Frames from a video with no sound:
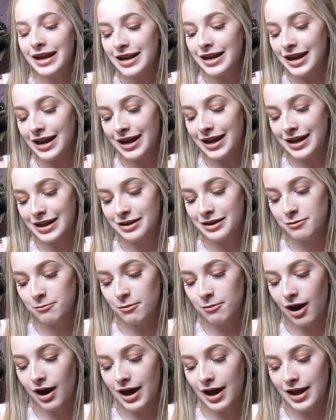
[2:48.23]
in
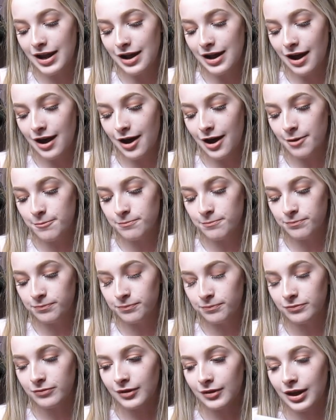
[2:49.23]
my
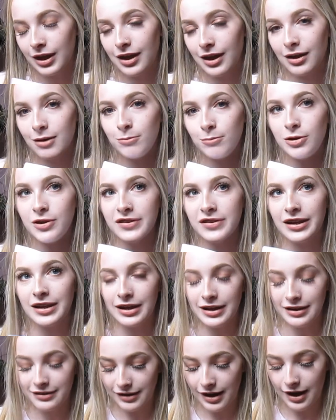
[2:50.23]
music
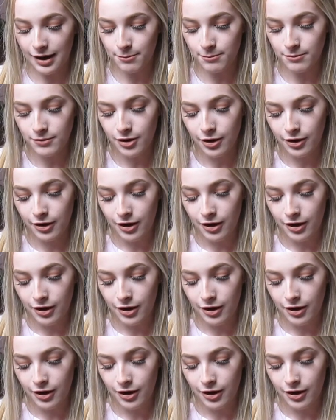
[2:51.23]
exam.